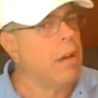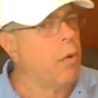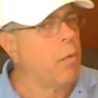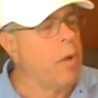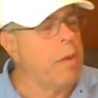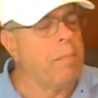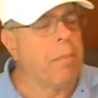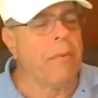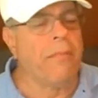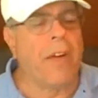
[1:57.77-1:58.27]

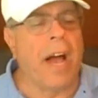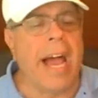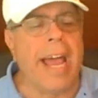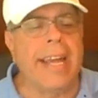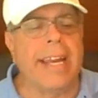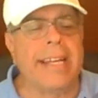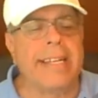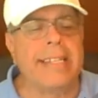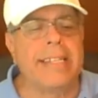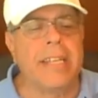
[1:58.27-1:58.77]
We provide
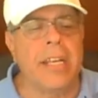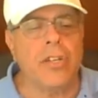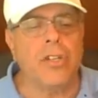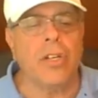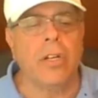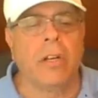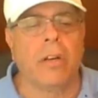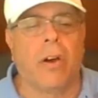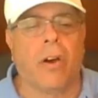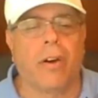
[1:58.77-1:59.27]

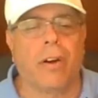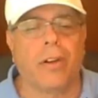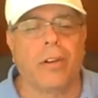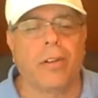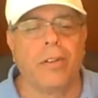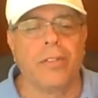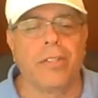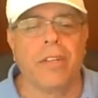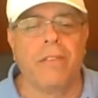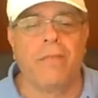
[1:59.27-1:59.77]
additional
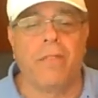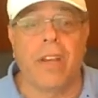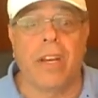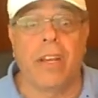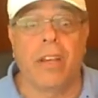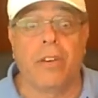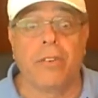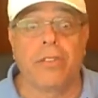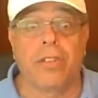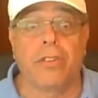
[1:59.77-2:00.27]
articles and
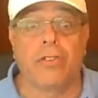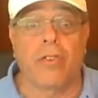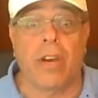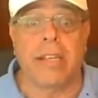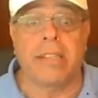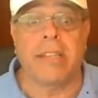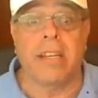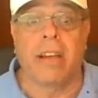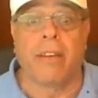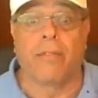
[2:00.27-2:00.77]
videos
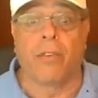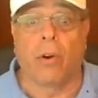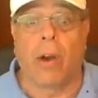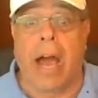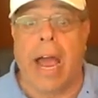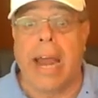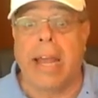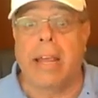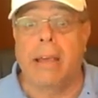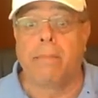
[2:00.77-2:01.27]
addressing a
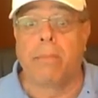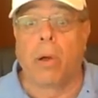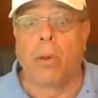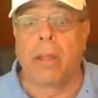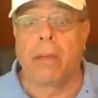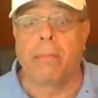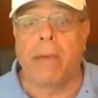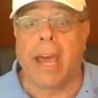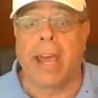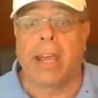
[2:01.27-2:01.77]
variety of
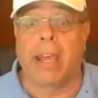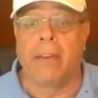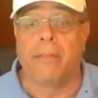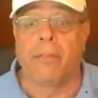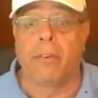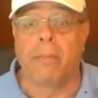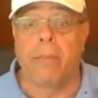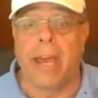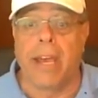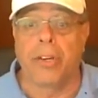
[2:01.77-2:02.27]
bowling bag
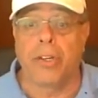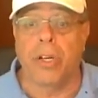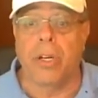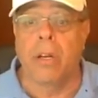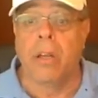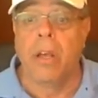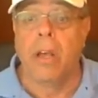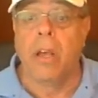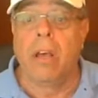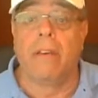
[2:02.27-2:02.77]

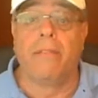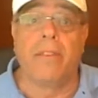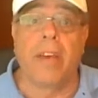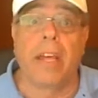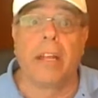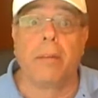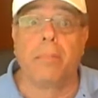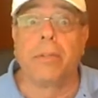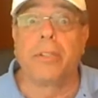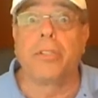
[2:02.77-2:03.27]
information
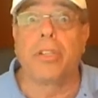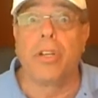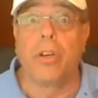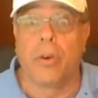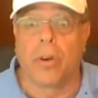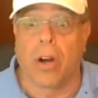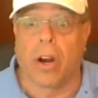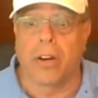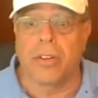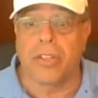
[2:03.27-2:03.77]
available to you
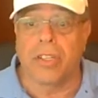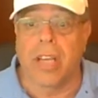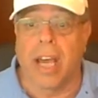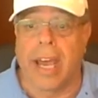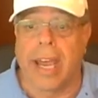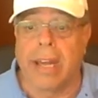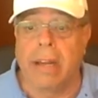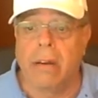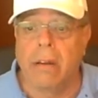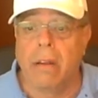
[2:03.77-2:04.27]
at our
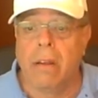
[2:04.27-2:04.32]
site.